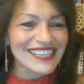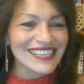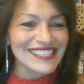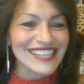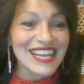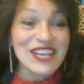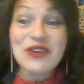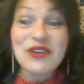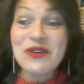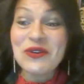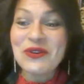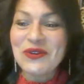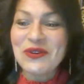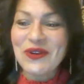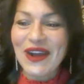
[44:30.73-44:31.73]
saying,
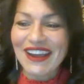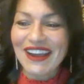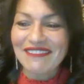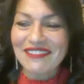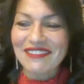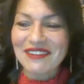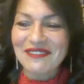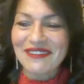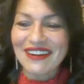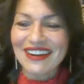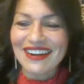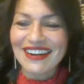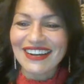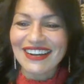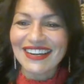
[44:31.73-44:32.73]
yoo-hoo,
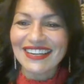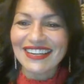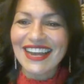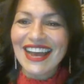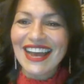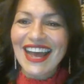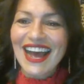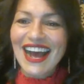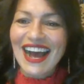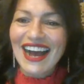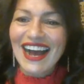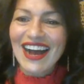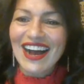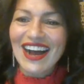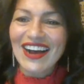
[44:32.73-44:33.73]
everyone.
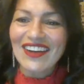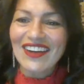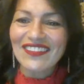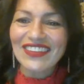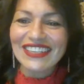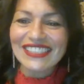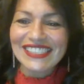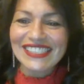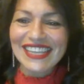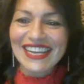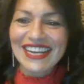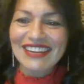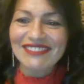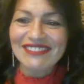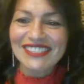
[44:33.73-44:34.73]
Saying
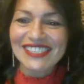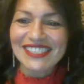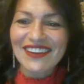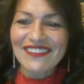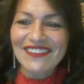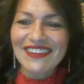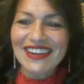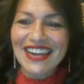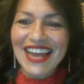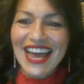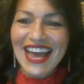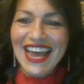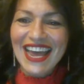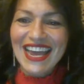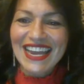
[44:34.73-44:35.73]
I'm so
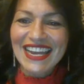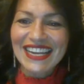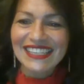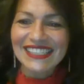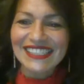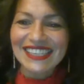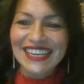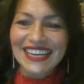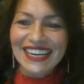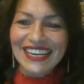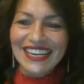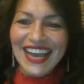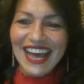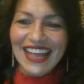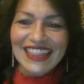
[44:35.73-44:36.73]
late.
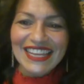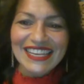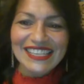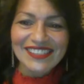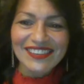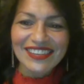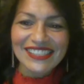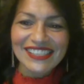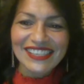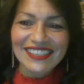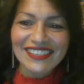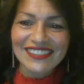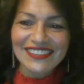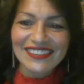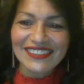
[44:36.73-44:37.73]
Kathy is greeting
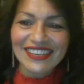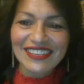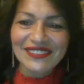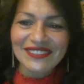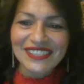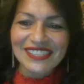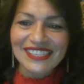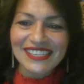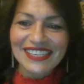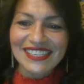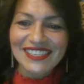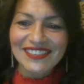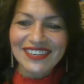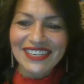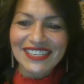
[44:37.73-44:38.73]
Lorna. Twisted is
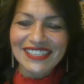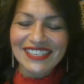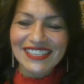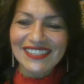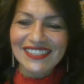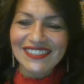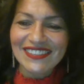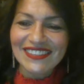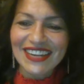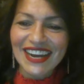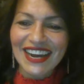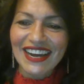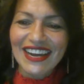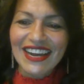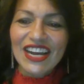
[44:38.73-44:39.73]
greeting
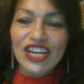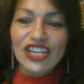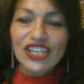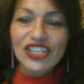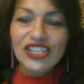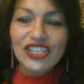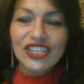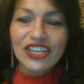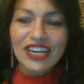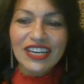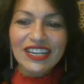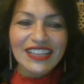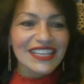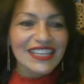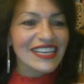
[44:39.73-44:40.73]
Lorna.
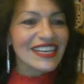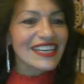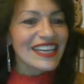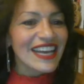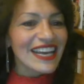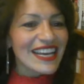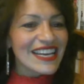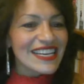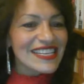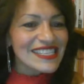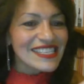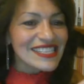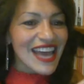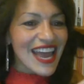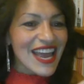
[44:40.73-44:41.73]
Jonathan is
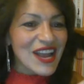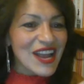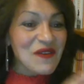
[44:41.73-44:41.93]
saying